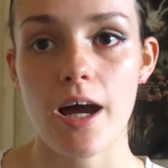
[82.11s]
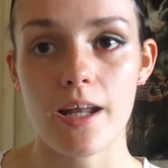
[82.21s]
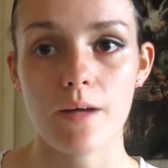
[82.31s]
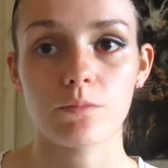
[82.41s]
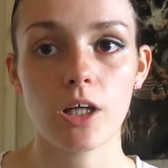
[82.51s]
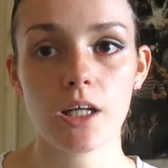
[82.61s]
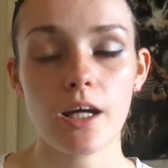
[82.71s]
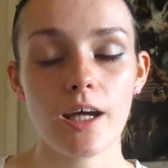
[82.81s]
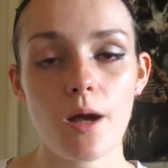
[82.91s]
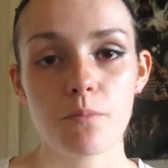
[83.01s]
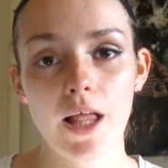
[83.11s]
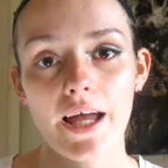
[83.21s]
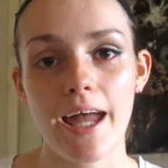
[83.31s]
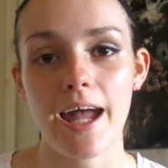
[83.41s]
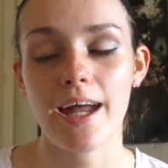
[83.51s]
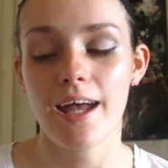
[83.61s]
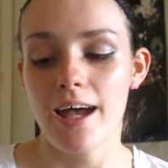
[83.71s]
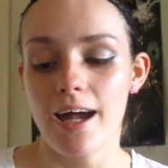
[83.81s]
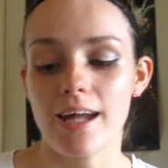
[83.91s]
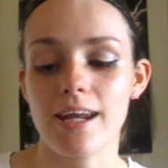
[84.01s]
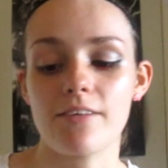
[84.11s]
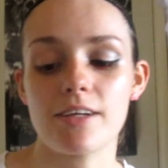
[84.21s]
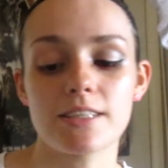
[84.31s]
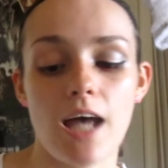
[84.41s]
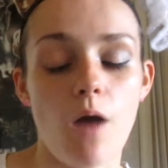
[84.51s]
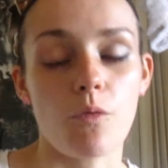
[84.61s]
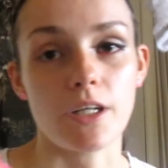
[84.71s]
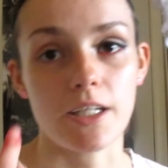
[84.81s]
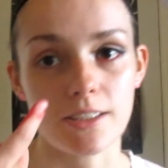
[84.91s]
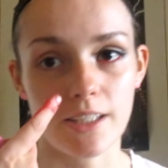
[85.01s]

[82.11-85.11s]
and I'm going to apply it in areas that I want it.